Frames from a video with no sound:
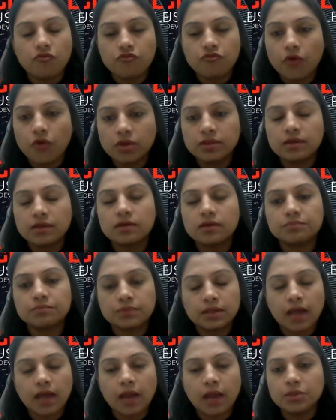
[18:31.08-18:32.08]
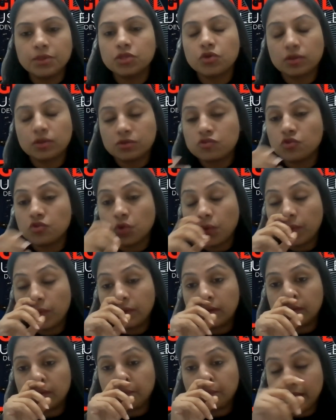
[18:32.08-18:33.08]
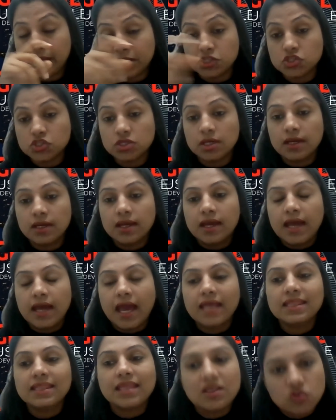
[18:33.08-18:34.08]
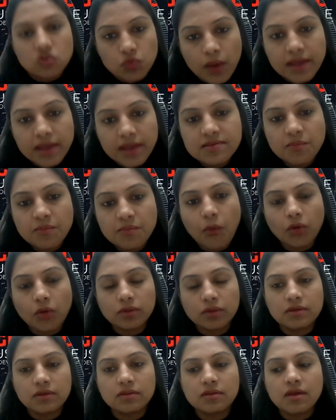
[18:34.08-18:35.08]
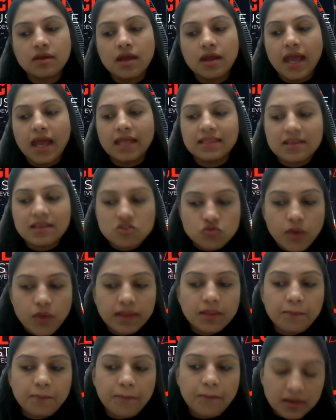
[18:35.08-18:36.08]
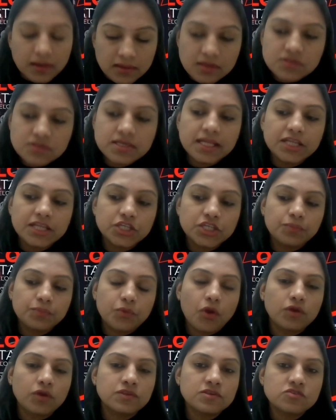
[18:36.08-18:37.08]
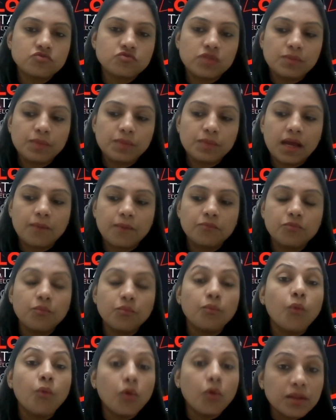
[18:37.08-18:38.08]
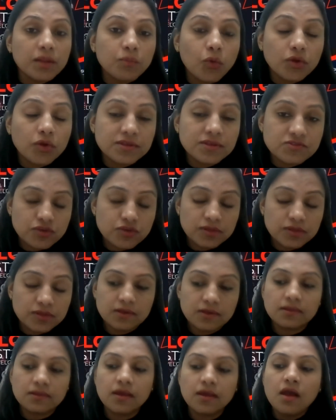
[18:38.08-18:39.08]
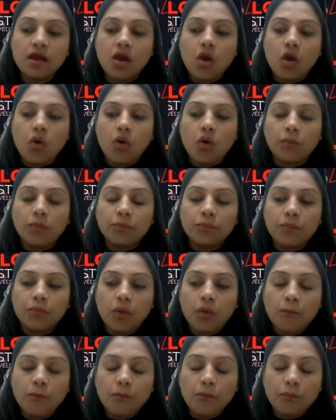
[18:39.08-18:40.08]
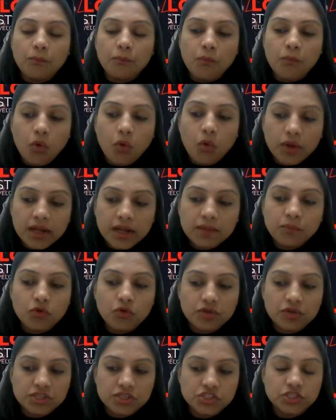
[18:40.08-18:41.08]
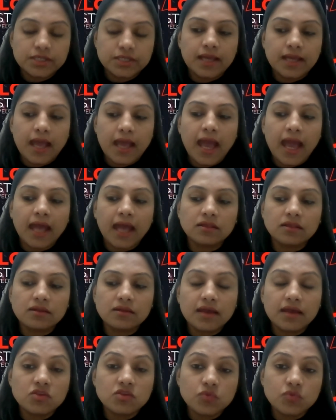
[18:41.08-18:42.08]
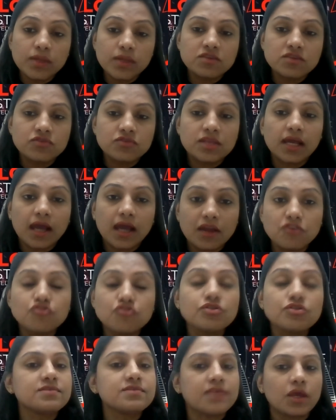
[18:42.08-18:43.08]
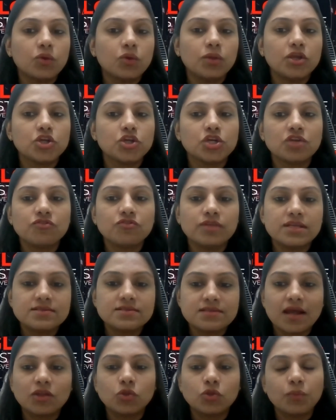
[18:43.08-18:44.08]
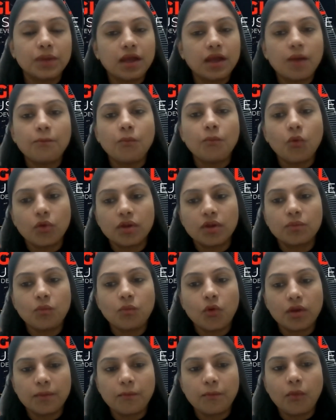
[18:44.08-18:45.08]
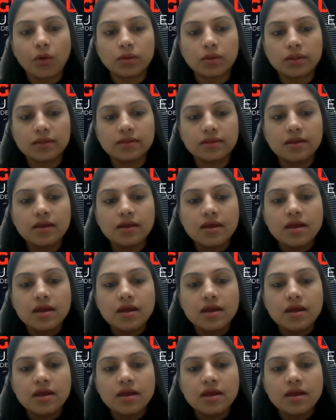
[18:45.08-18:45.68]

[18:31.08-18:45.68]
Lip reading: for the carbon net zero pledge. And that's why it's important. And that's why the partner selection process will become more and more strengthened, more and more rigid, and as well as the country's regulation will start to become more and more important.